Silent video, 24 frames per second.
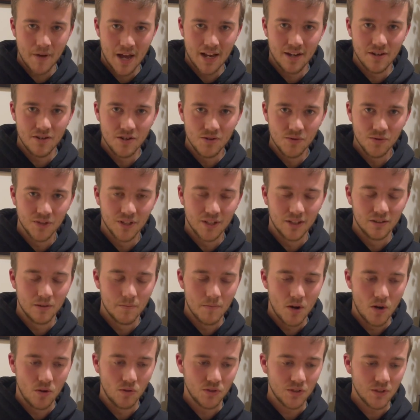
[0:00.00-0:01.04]
been using the
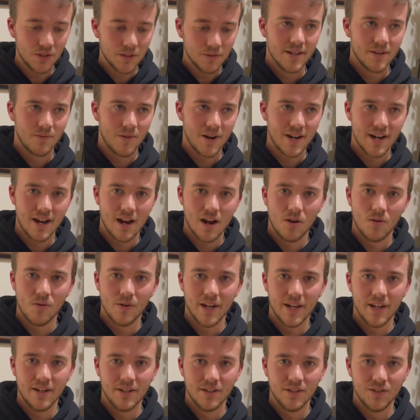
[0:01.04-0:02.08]
most, right now
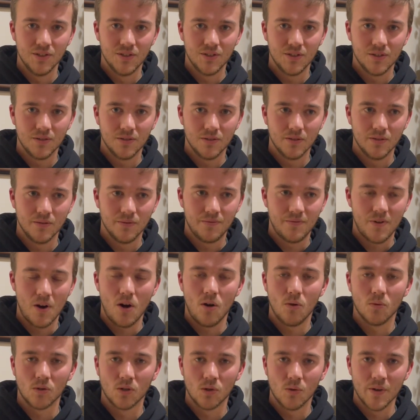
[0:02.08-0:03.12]
it is
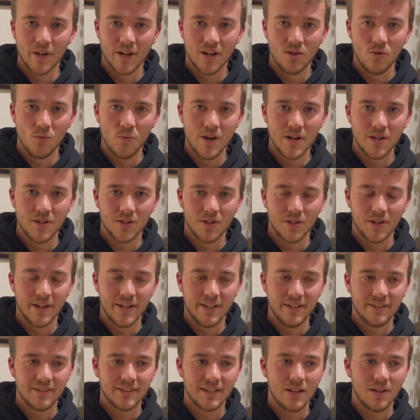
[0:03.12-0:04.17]
fall, we're going into winter, and
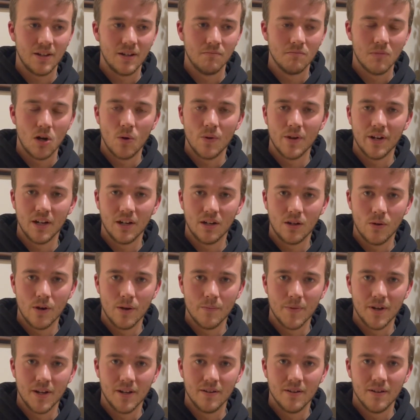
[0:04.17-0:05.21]
he's selling mowing
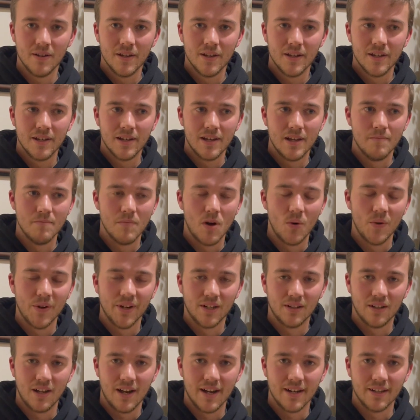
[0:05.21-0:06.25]
equipment and mowing
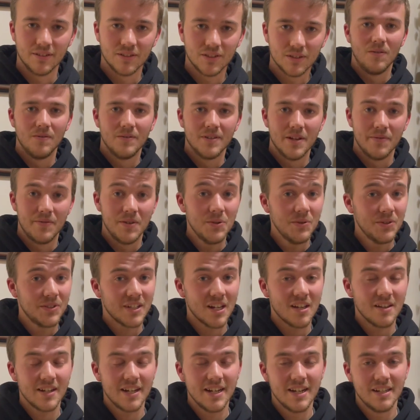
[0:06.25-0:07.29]
clients. If he was
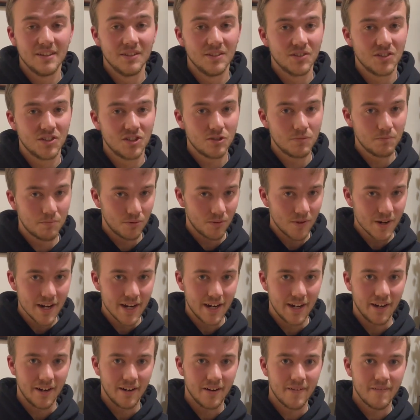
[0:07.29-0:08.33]
selling it in the
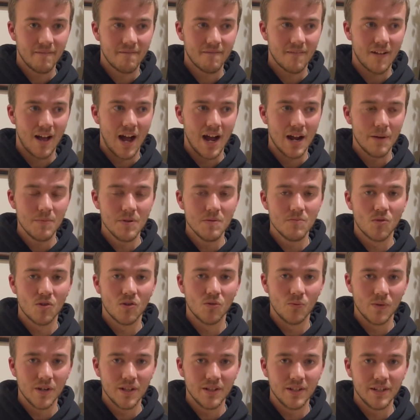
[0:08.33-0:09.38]
spring, I'd be
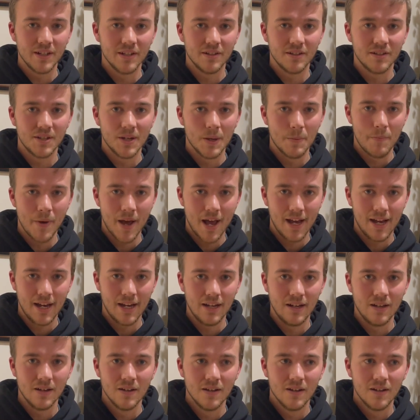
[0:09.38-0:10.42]
more willing to
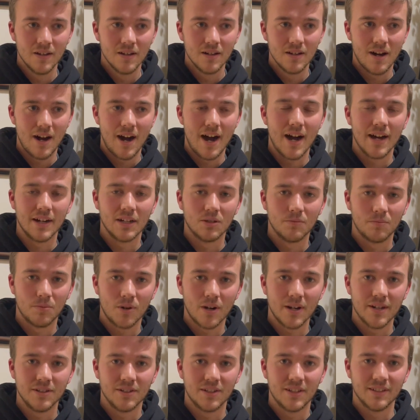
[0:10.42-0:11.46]
pay a higher
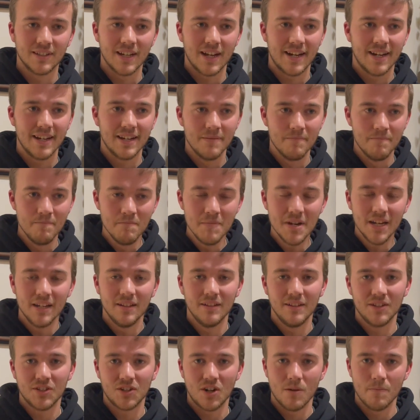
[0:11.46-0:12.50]
price because I can
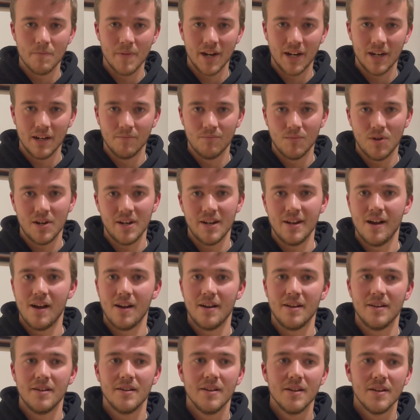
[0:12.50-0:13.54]
immediately start making money
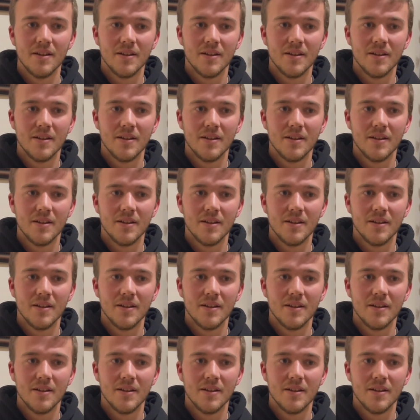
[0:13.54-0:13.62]
on it.